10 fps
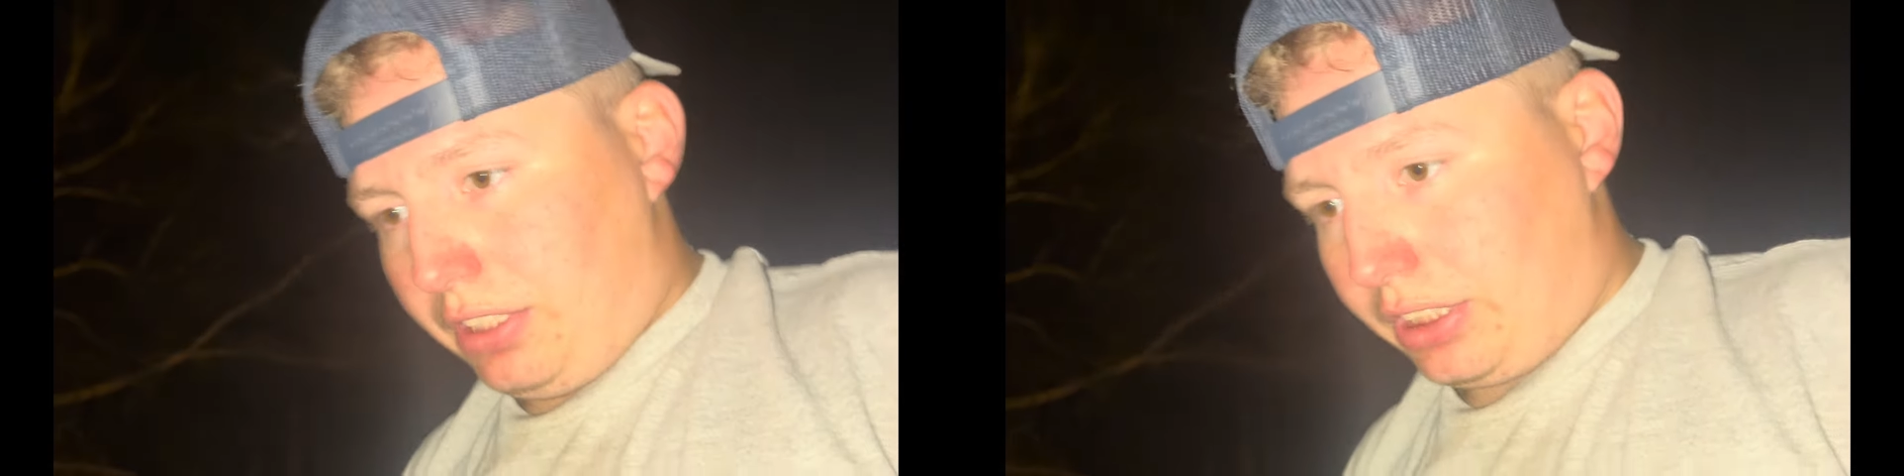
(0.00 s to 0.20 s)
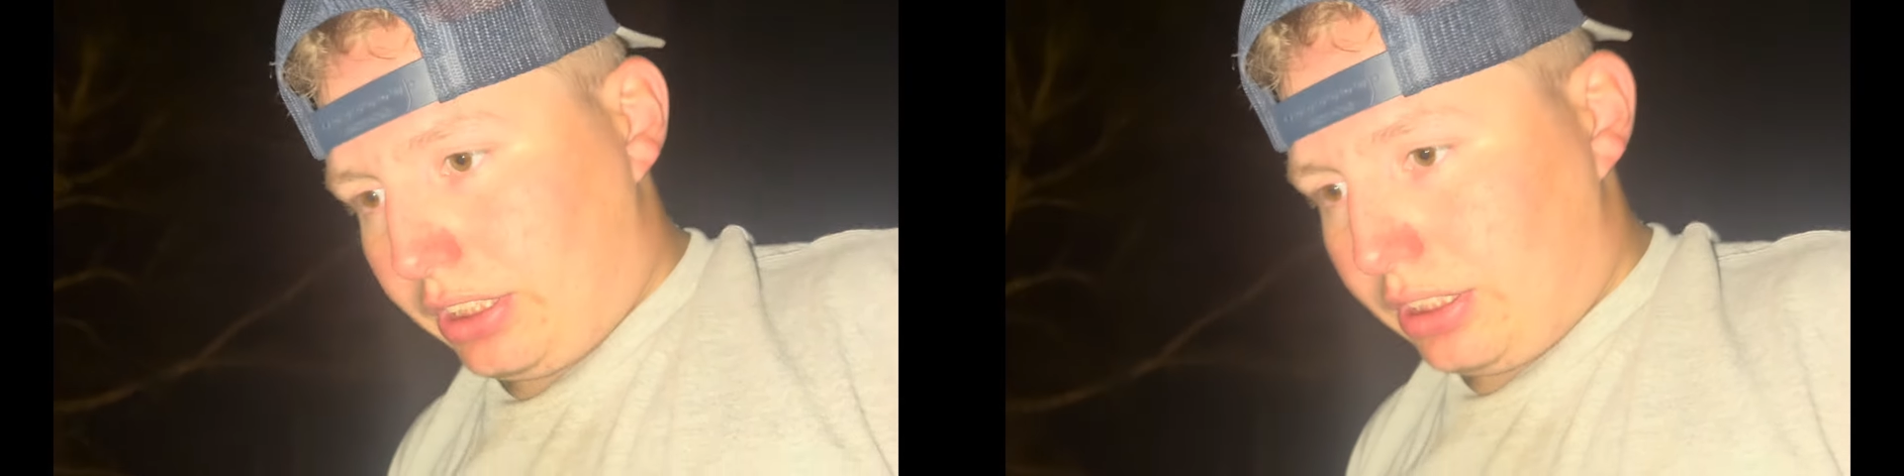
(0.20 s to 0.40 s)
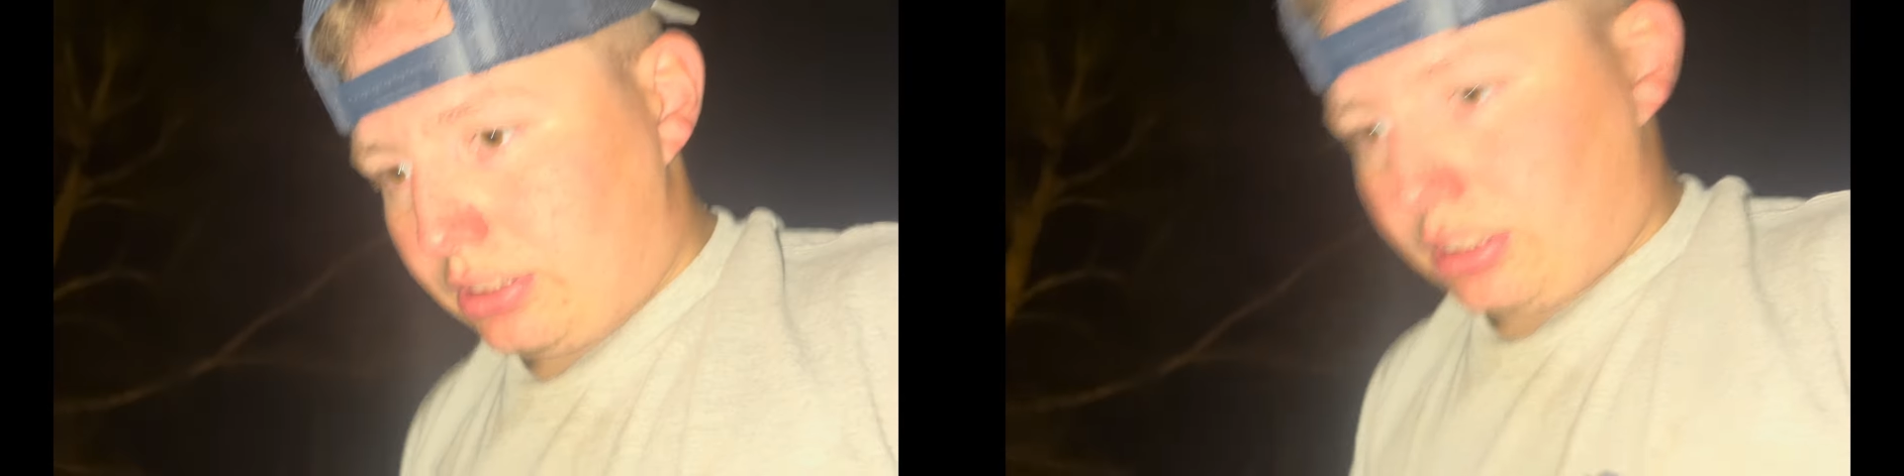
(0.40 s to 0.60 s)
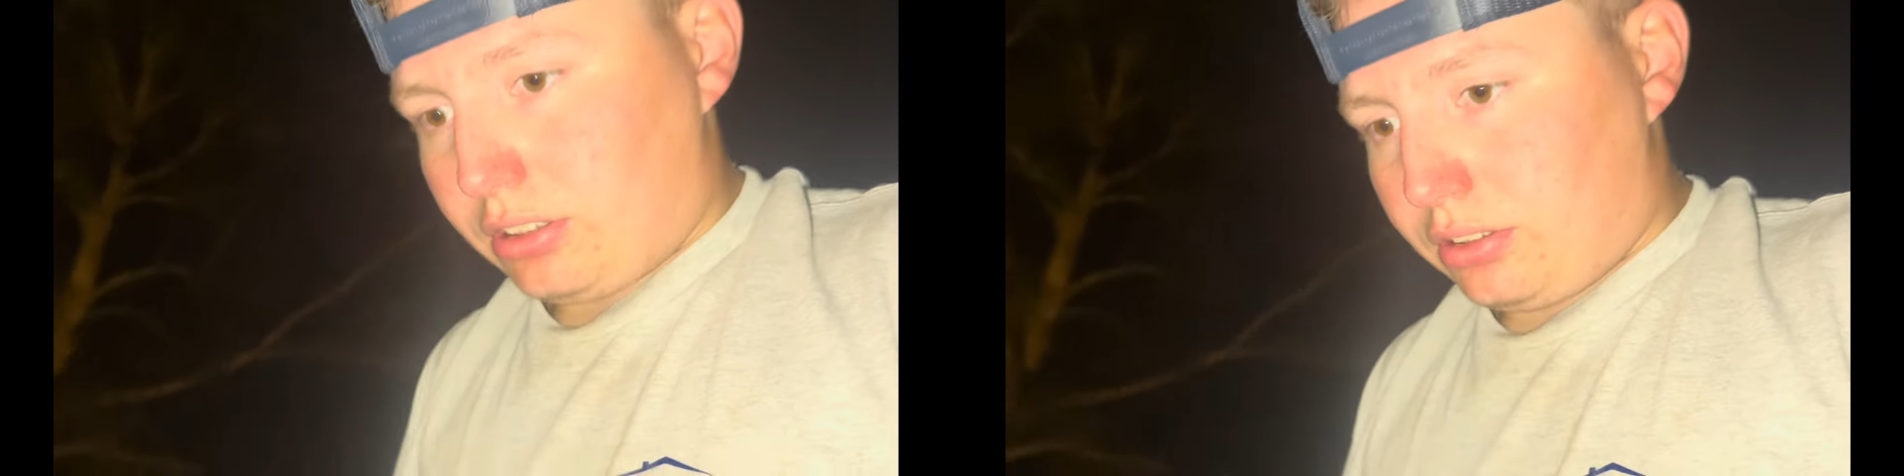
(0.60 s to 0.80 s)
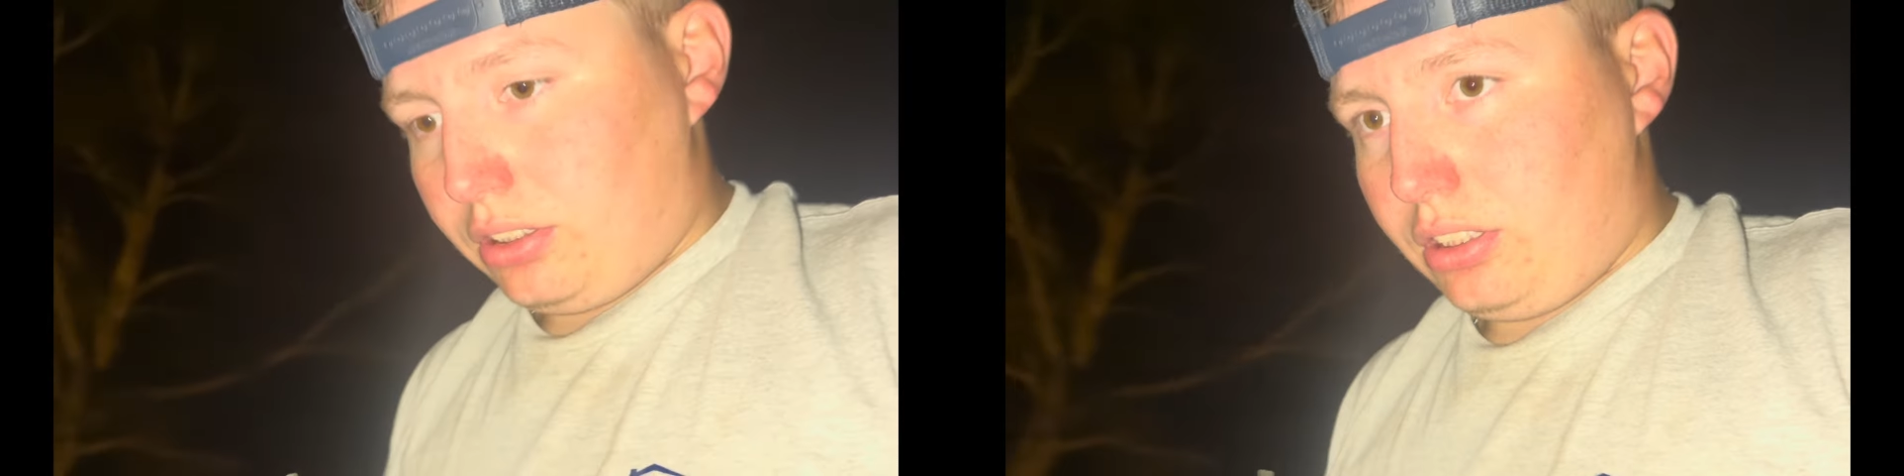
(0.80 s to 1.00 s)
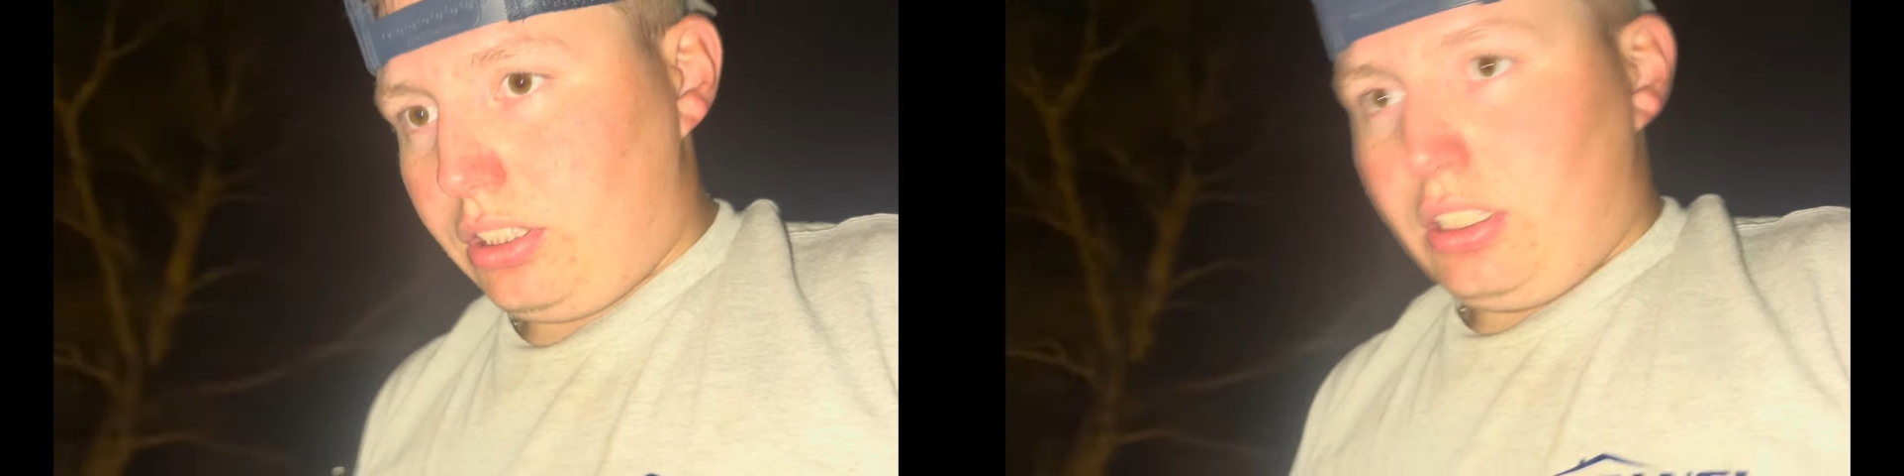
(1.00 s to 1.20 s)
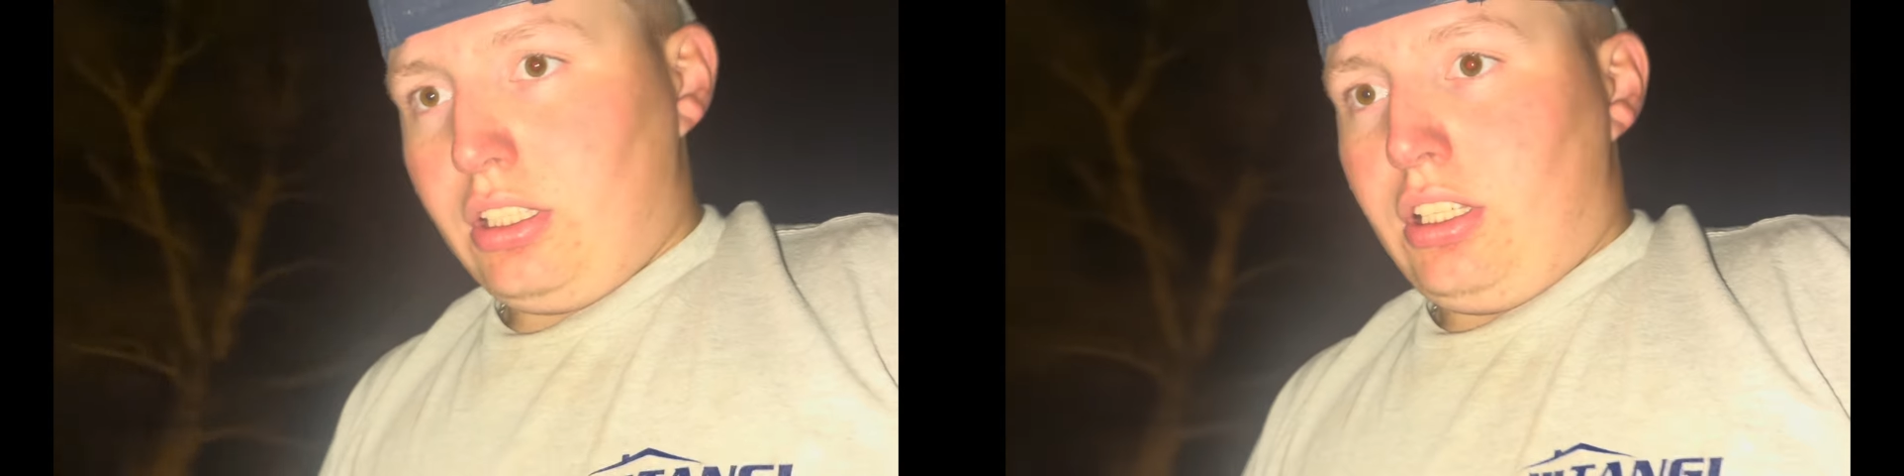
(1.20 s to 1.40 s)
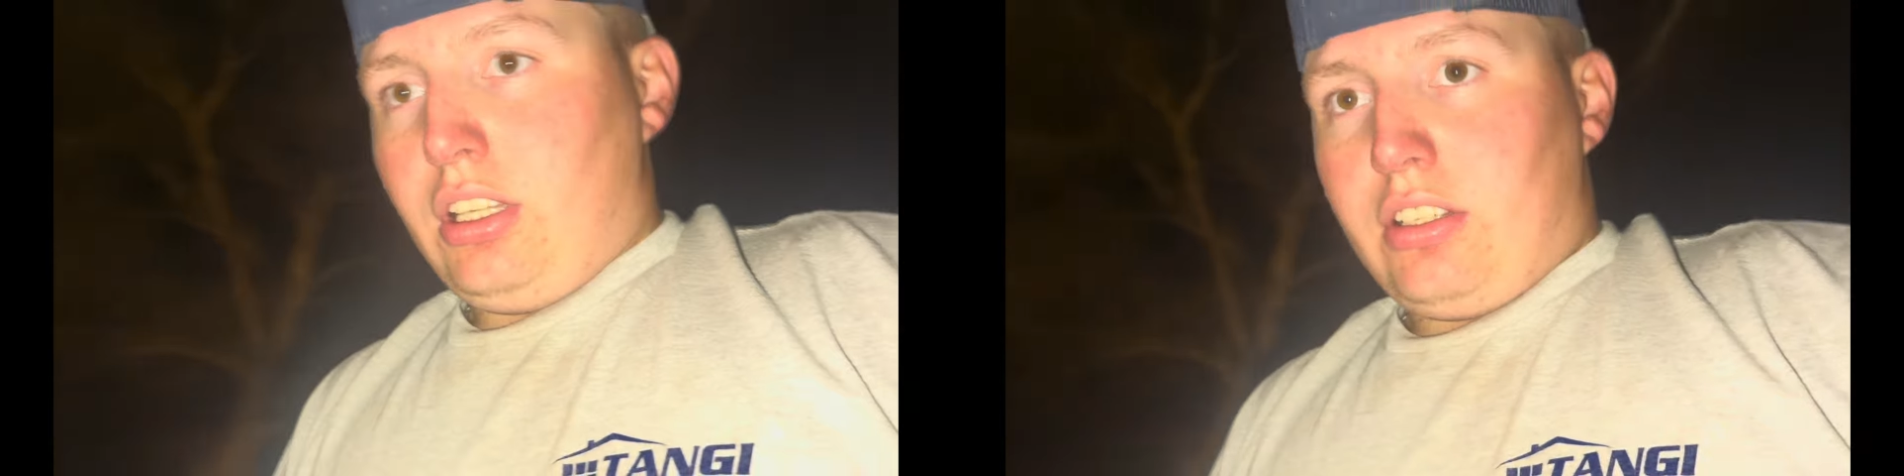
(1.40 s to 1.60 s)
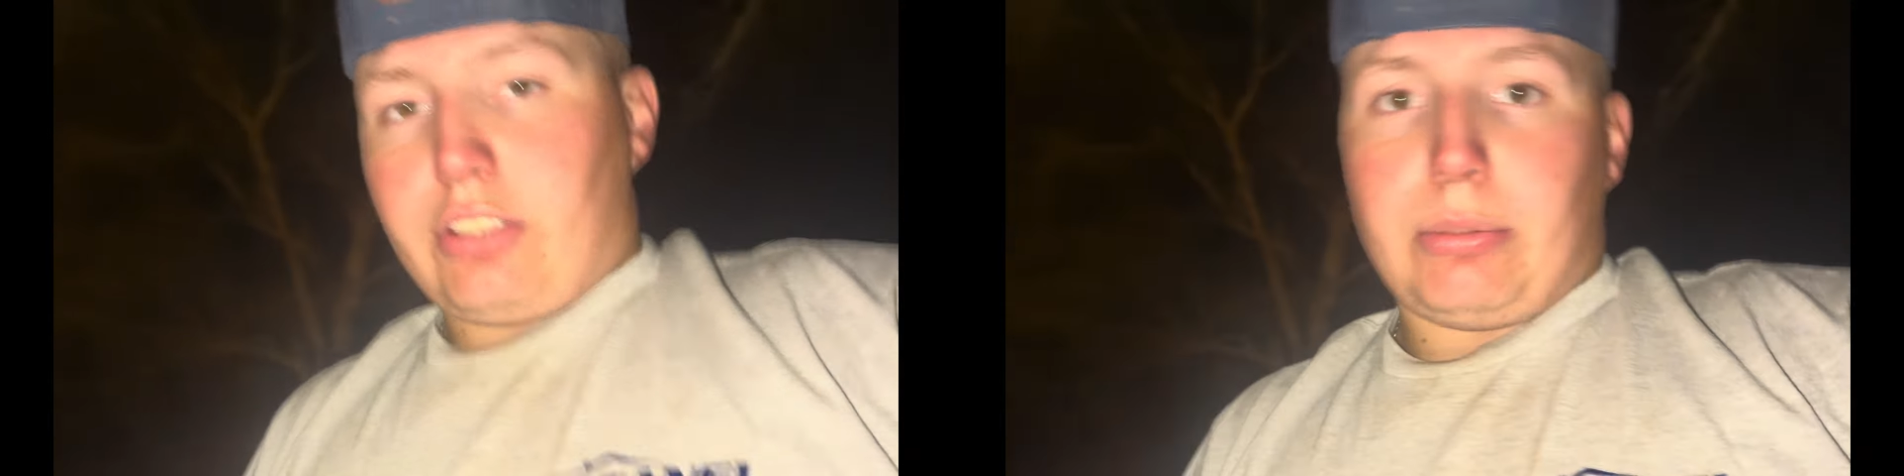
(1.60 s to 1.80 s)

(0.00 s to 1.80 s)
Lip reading: like that. So for